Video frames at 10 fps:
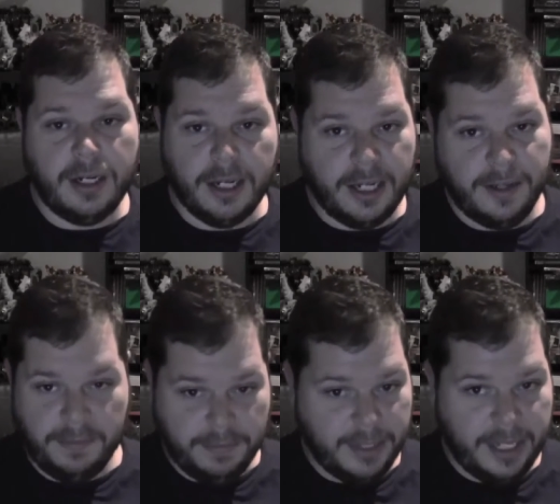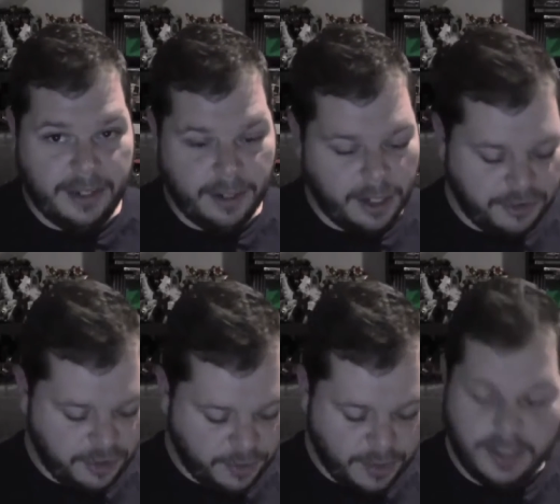And
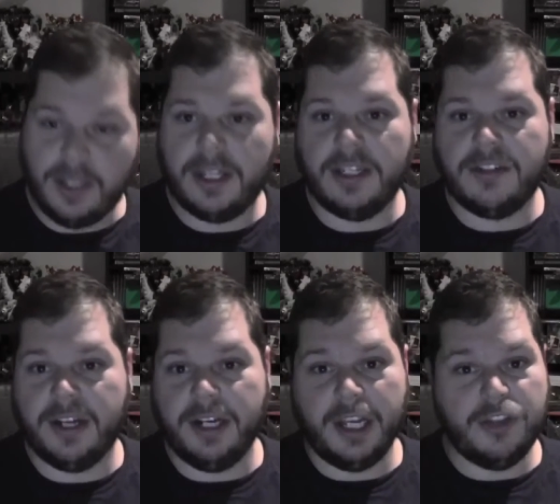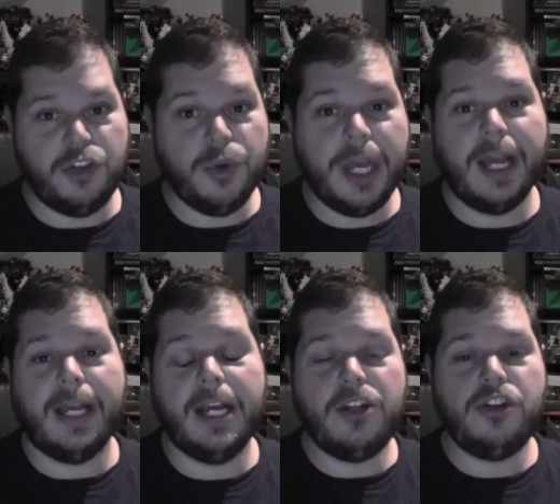also, one of the things that in case you
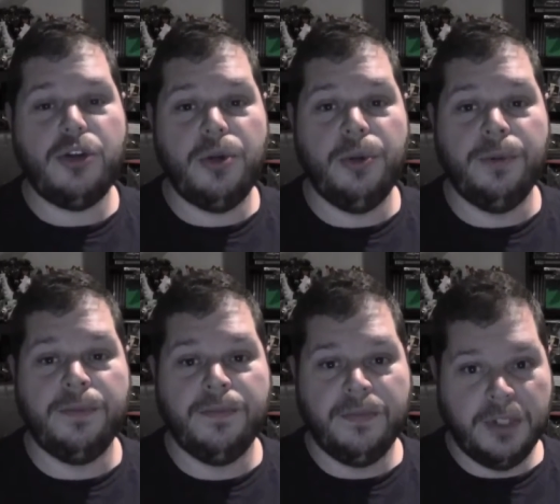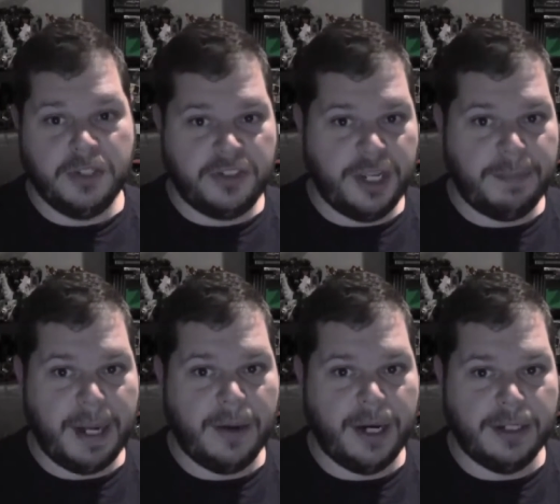can't get to, say, a
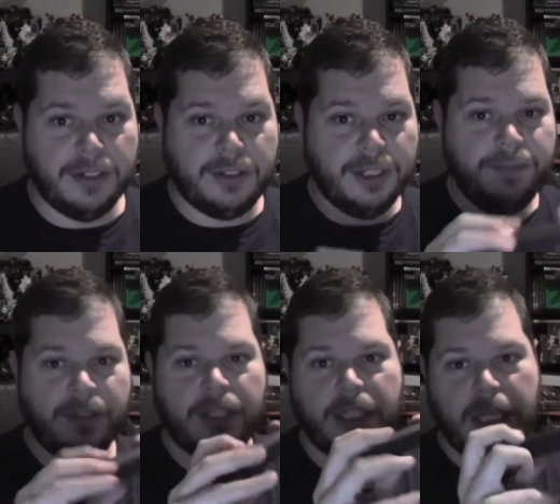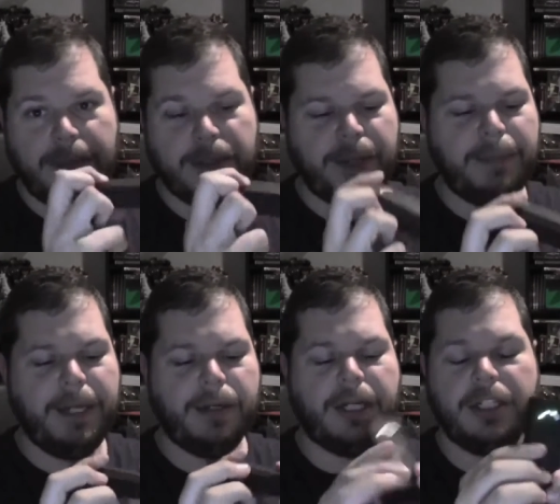power outlet and stuff, keep a spare
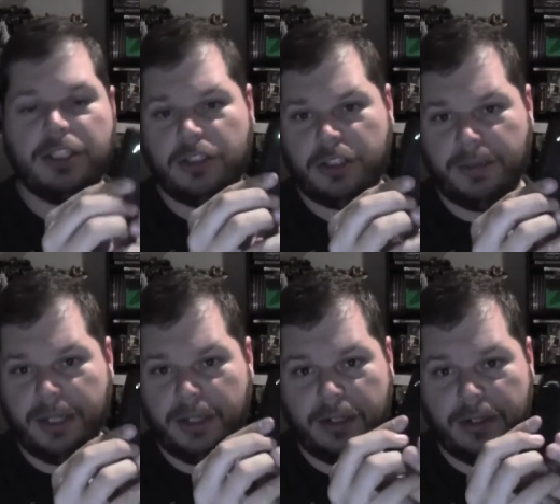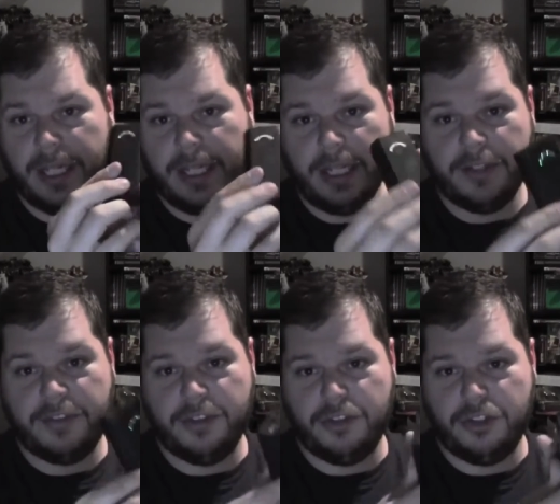battery. Just something little like
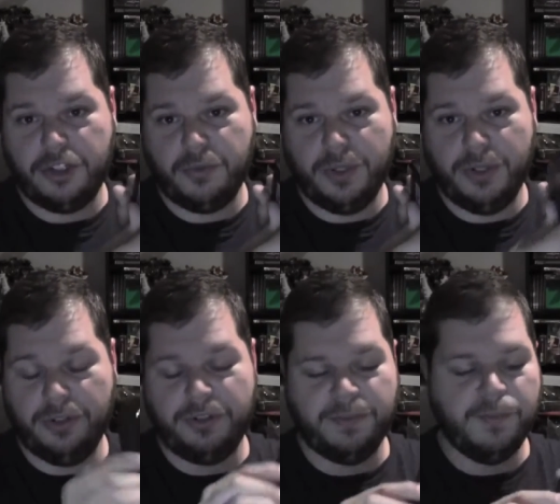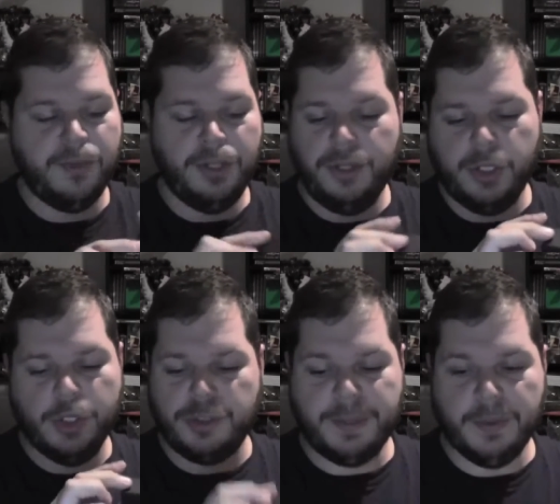this. This is just one of those
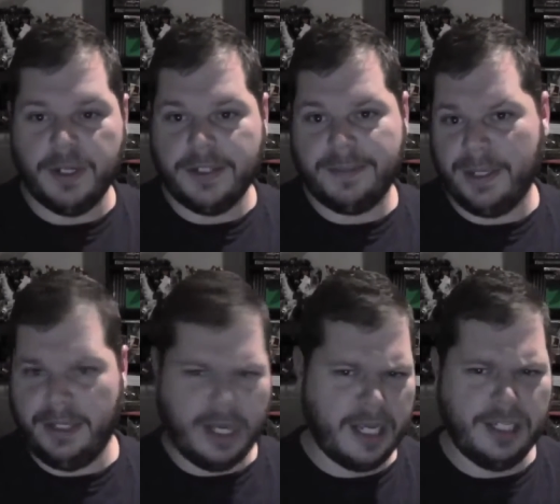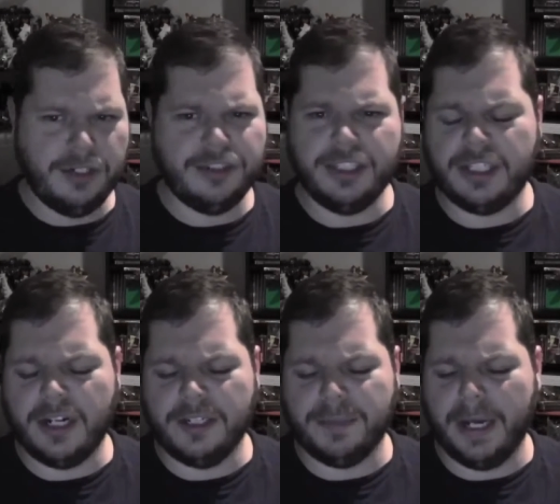USB ones, but I can usually
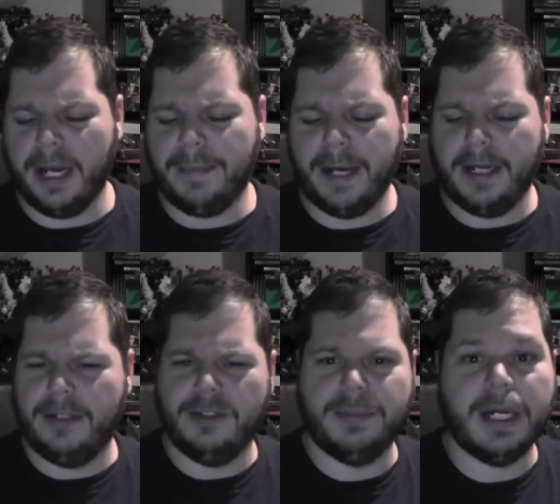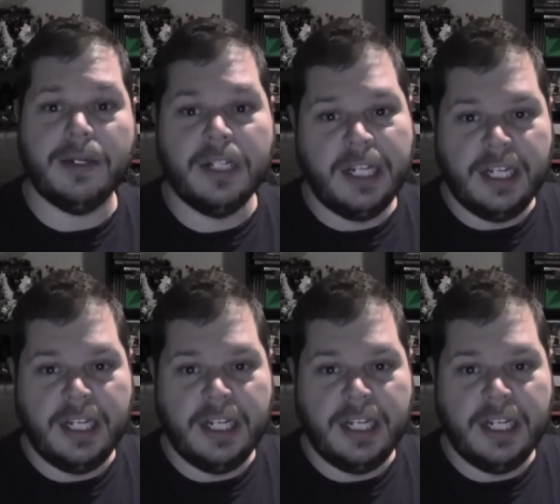charge my iPad to about